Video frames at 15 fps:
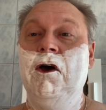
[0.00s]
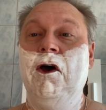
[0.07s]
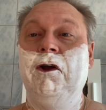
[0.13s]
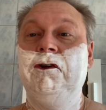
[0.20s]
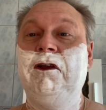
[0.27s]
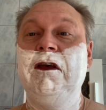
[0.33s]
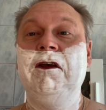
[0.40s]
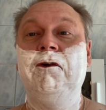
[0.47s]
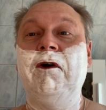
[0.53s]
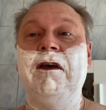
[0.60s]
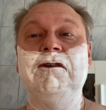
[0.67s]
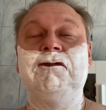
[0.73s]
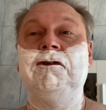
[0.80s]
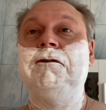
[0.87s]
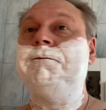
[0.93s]
a DE
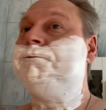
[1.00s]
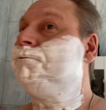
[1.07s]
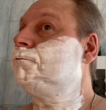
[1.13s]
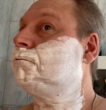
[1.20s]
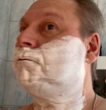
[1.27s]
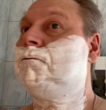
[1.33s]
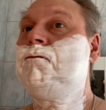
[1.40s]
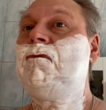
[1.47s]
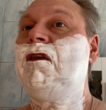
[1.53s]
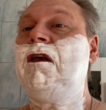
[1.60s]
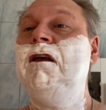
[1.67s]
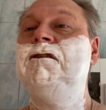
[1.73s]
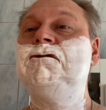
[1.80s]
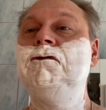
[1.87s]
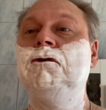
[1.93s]
razor.
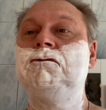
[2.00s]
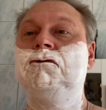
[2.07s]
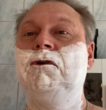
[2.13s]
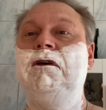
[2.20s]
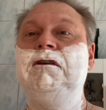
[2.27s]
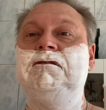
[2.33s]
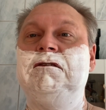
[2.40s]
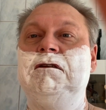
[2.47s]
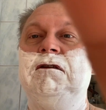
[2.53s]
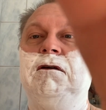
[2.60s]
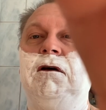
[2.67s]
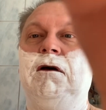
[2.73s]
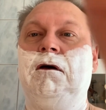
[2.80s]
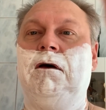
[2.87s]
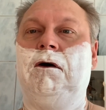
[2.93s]
It's not so easy.
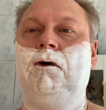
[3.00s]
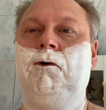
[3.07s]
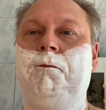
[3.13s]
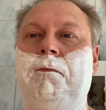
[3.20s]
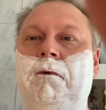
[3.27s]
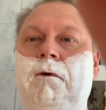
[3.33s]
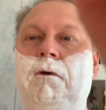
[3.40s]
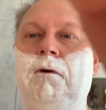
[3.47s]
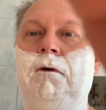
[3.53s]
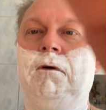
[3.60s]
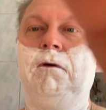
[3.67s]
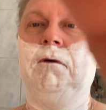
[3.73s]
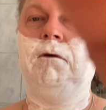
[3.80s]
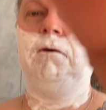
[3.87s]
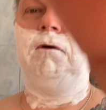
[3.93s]
I hope
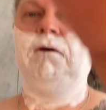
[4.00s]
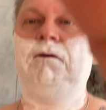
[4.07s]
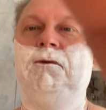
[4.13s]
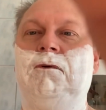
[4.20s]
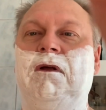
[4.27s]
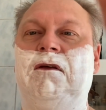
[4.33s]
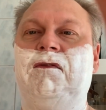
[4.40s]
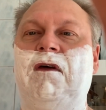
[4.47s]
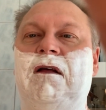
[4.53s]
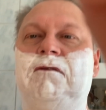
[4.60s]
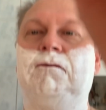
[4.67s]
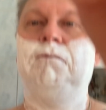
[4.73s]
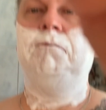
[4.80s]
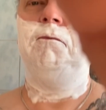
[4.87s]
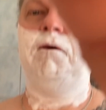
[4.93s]
I do like that,
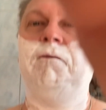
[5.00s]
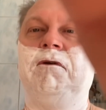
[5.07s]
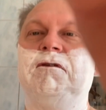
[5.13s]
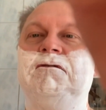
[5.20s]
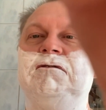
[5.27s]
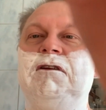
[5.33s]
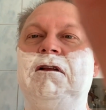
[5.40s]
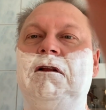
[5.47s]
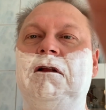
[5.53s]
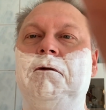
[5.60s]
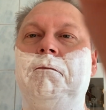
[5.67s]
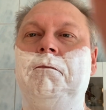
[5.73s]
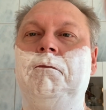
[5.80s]
so maybe you can see a little